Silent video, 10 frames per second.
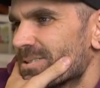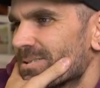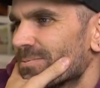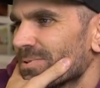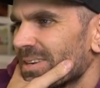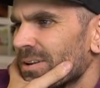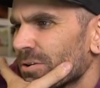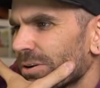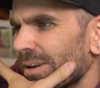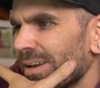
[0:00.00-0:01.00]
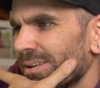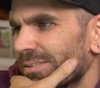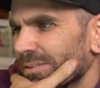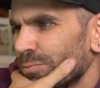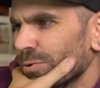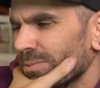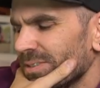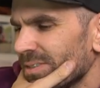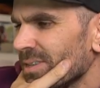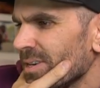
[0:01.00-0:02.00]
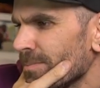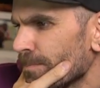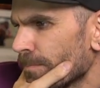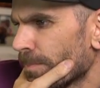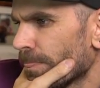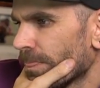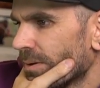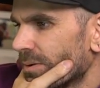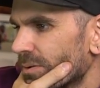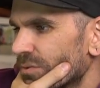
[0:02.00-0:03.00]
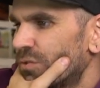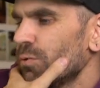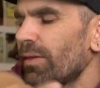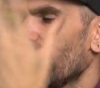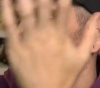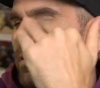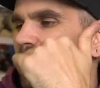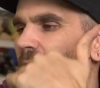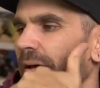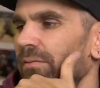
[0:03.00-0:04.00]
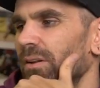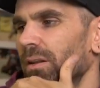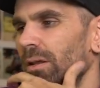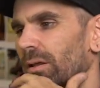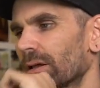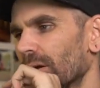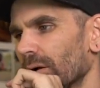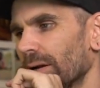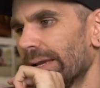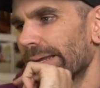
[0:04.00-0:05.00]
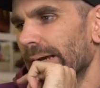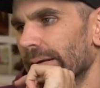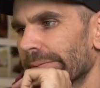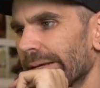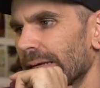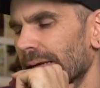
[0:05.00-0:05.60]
Was that a hurricane somewhat recently? 2011 Hurricane Irene.